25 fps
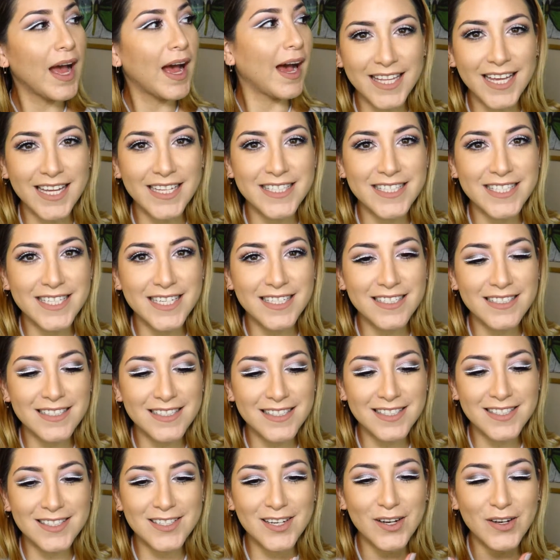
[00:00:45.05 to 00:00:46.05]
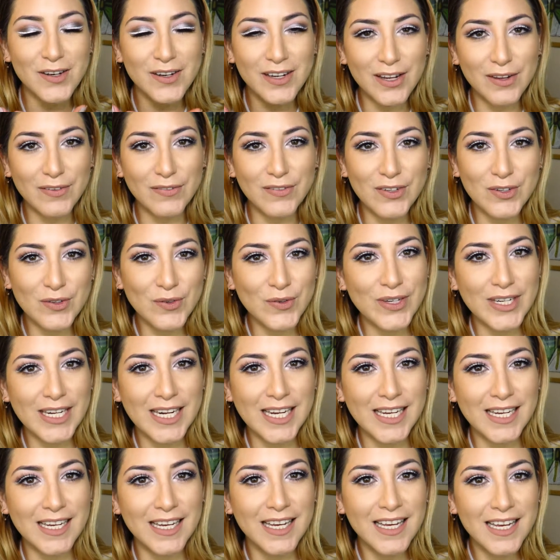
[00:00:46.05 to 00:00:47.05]
That's it. So if you want
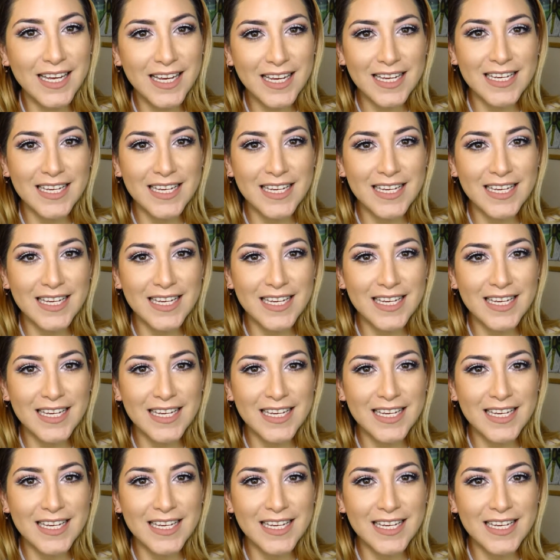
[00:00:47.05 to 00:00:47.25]
to